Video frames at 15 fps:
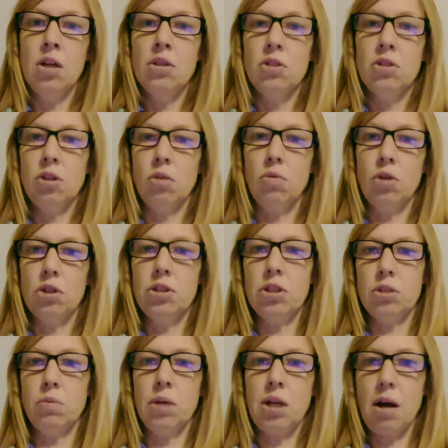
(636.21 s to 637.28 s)
So
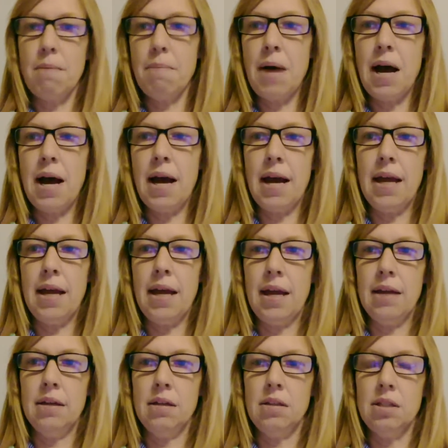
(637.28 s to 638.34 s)
nurses would come by
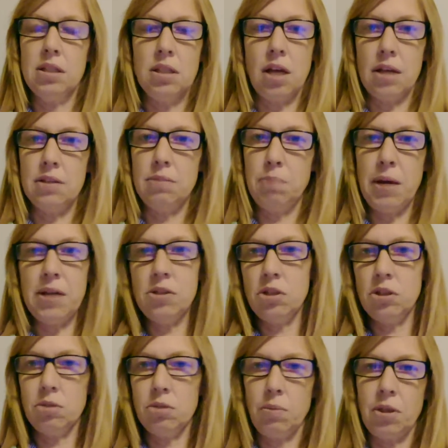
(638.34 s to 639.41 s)
and discuss
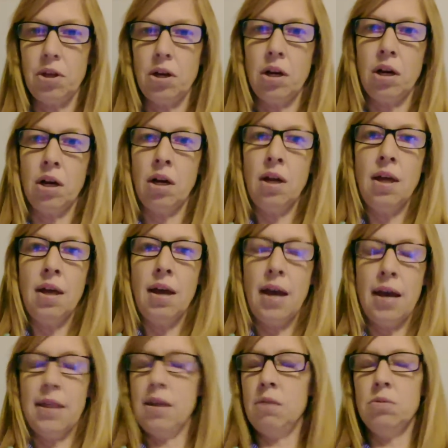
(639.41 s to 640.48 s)
patients with her,
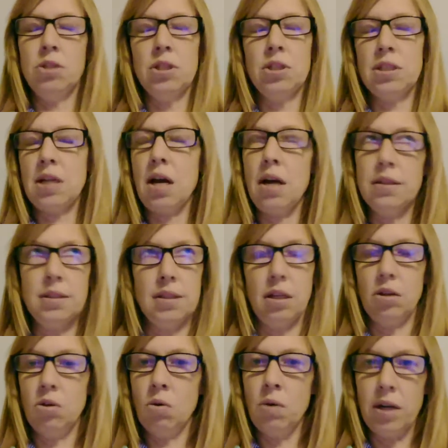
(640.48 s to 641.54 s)
and it was just
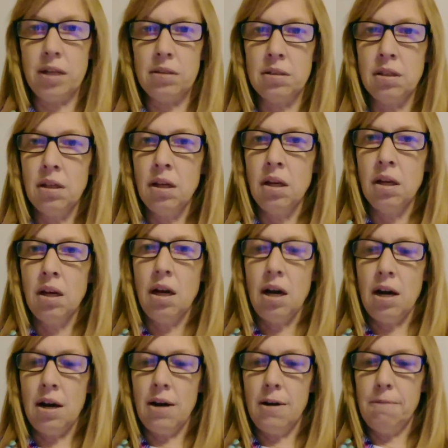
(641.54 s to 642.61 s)
constant noise.
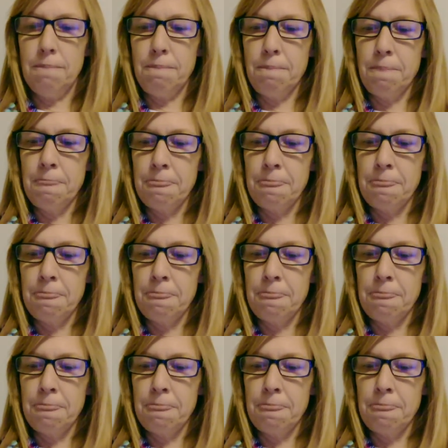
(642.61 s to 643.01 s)
Um,